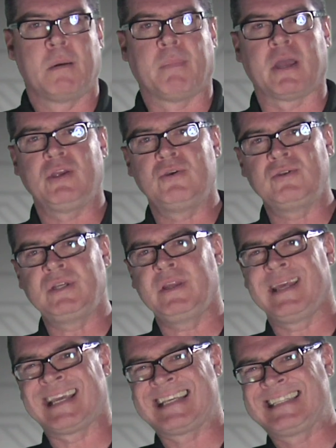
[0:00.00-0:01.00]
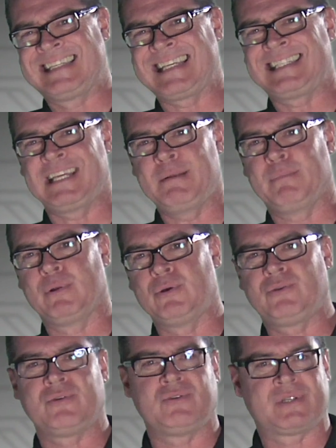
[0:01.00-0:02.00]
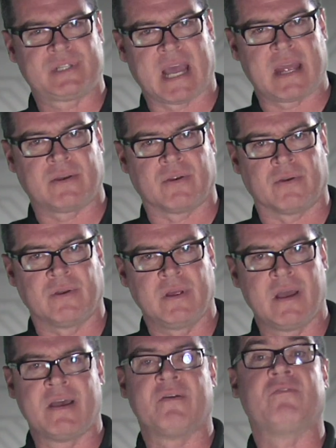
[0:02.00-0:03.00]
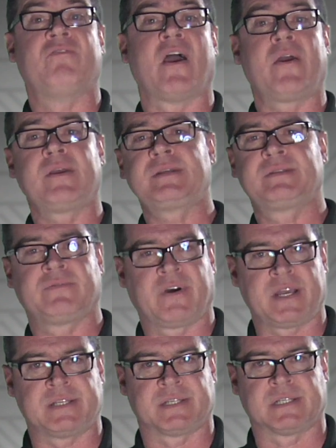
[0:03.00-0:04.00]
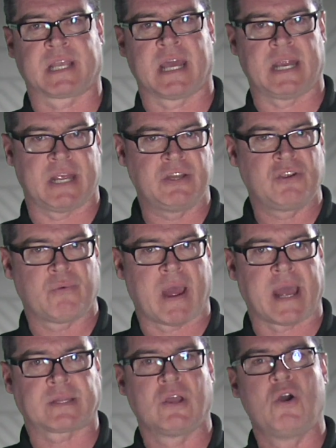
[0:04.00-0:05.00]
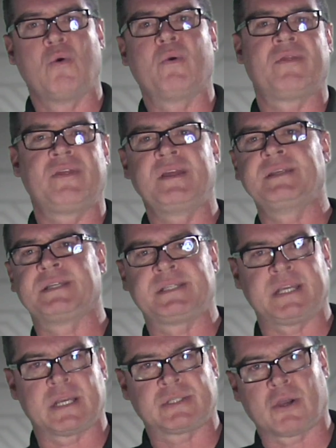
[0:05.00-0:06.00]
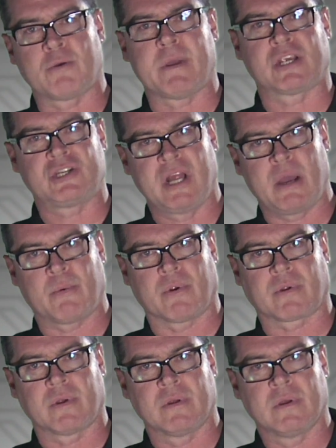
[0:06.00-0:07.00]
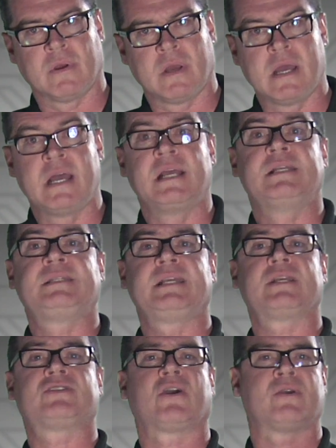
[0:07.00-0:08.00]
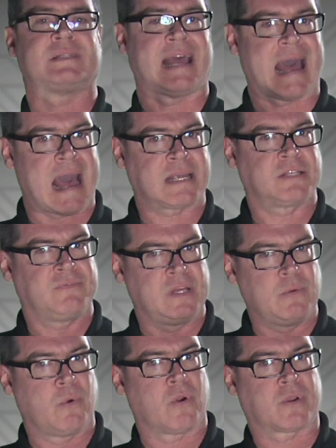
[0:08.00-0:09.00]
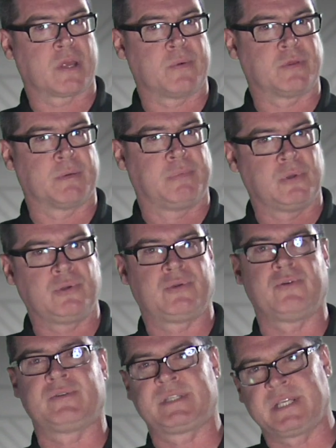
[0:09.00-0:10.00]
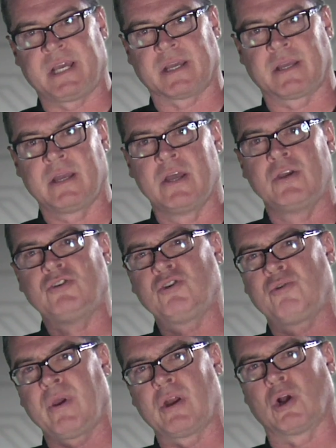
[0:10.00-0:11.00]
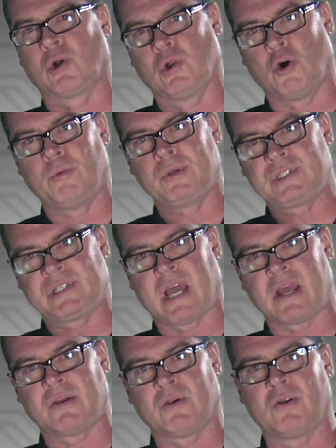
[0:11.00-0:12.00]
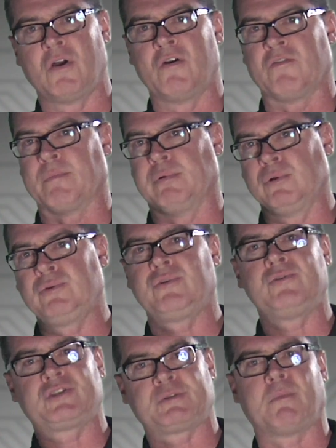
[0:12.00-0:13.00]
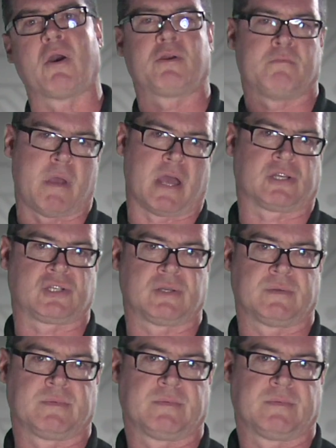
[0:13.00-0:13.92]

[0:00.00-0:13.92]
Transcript: By using the existing Bluetooth standard, various devices can interact within the C S R mesh network. C S R is actively working with the Bluetooth SIG to create a global standard for Bluetooth Smart mesh.